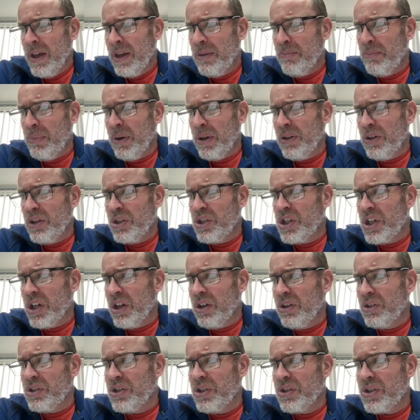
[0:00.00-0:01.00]
But the
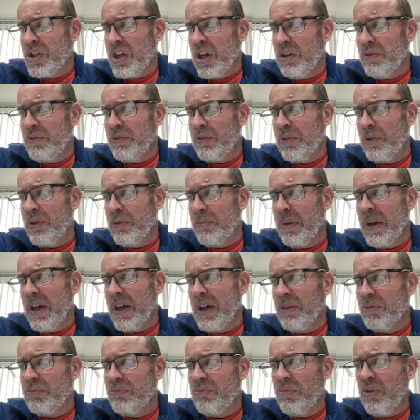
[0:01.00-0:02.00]
chargers go for
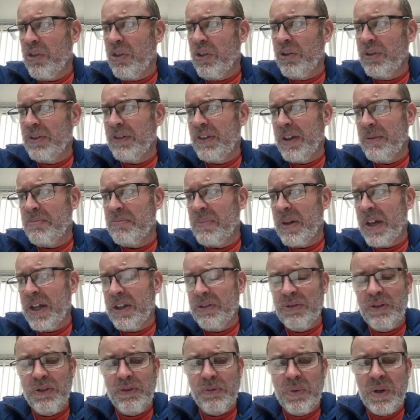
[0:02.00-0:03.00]
about
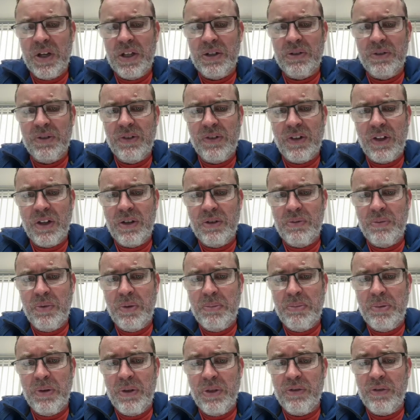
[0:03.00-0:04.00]
£13 as well. So we'll
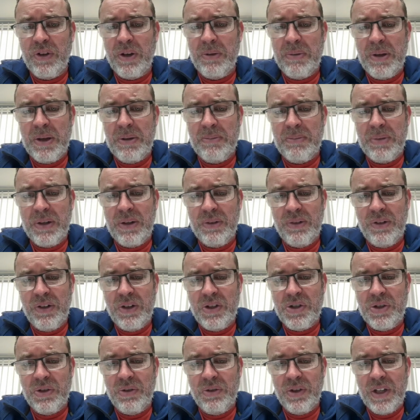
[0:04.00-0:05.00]
put £3
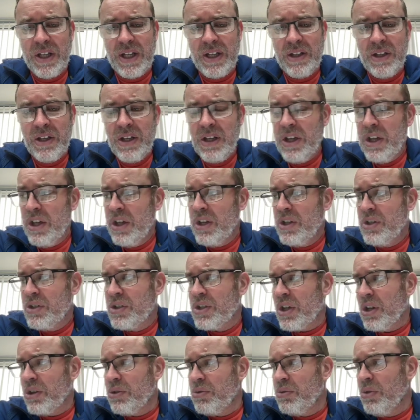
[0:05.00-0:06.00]
postage on that.
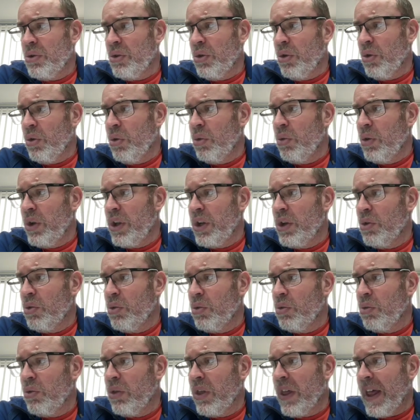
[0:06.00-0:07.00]
So all in
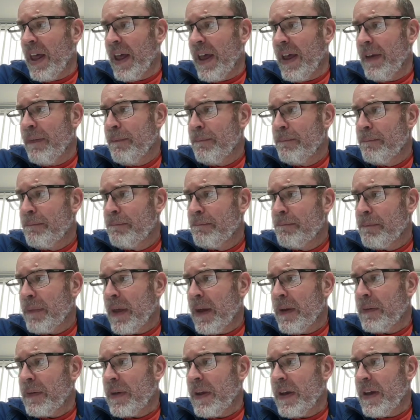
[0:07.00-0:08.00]
all there,
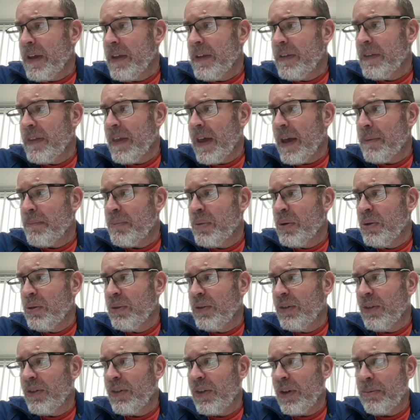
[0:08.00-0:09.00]
okay, that
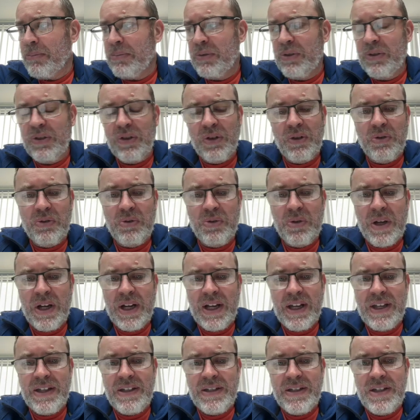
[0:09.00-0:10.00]
puts us up to
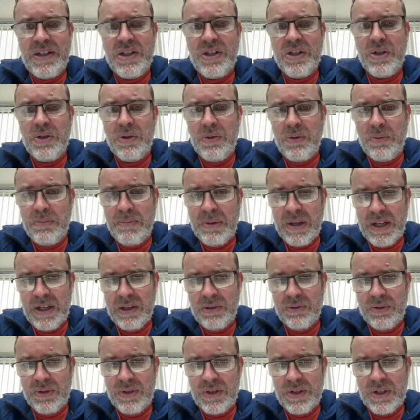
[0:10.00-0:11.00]

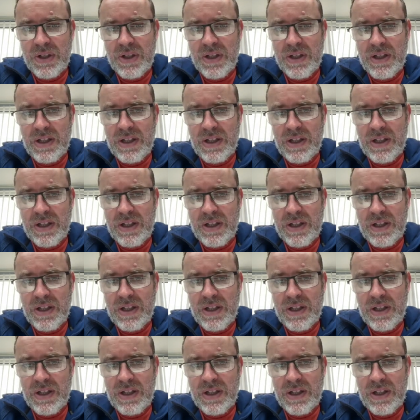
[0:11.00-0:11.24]
£82.